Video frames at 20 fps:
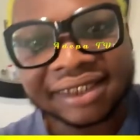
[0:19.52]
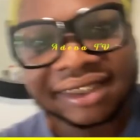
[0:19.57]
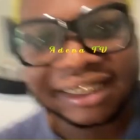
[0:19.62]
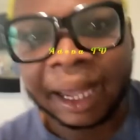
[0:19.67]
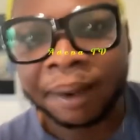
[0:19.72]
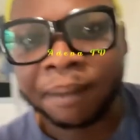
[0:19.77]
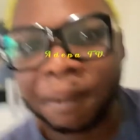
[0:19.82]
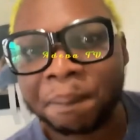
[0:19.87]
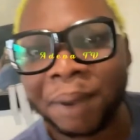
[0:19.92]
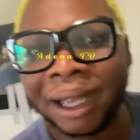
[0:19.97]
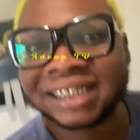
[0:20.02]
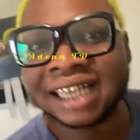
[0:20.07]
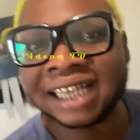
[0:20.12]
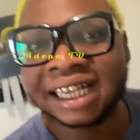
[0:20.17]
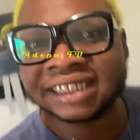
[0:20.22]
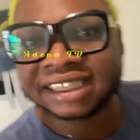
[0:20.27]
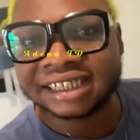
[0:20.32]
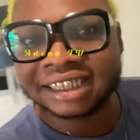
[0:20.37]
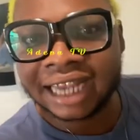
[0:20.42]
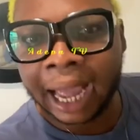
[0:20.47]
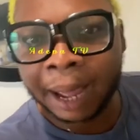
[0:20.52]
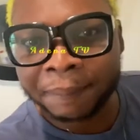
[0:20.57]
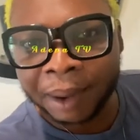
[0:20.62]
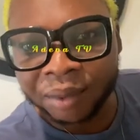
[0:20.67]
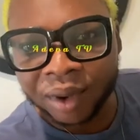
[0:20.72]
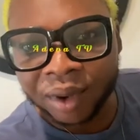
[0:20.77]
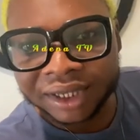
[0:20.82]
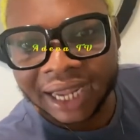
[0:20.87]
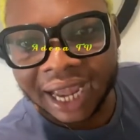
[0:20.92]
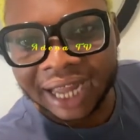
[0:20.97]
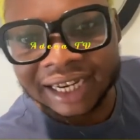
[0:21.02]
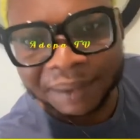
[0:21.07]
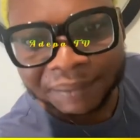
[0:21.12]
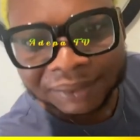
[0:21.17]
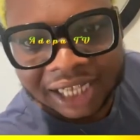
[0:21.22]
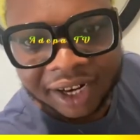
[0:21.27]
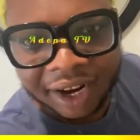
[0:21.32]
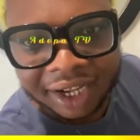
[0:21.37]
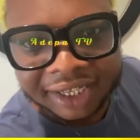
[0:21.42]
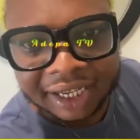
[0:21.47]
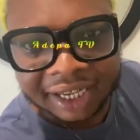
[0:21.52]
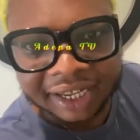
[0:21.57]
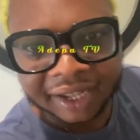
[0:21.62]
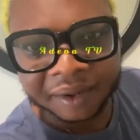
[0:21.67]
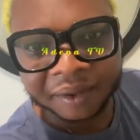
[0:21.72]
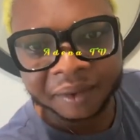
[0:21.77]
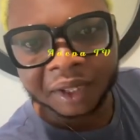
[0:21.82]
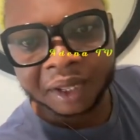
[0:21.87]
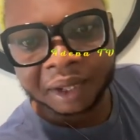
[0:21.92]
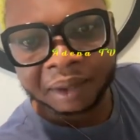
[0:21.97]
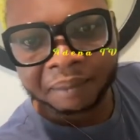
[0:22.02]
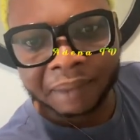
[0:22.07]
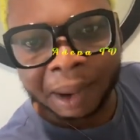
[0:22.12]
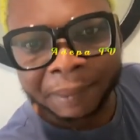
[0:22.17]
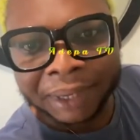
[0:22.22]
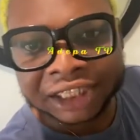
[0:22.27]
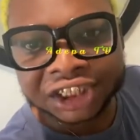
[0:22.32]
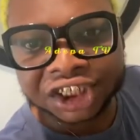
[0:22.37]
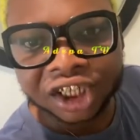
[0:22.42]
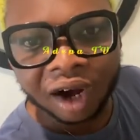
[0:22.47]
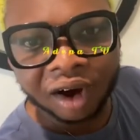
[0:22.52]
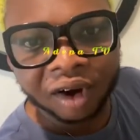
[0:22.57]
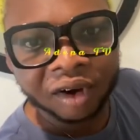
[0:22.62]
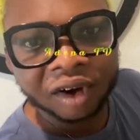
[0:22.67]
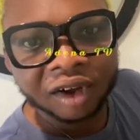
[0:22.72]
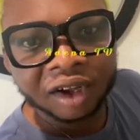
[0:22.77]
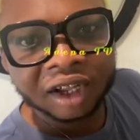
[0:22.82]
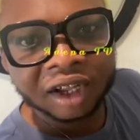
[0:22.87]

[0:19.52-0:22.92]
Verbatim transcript: sir, bitches, me out the wood, the idea, Mr. Logic. My men, sure.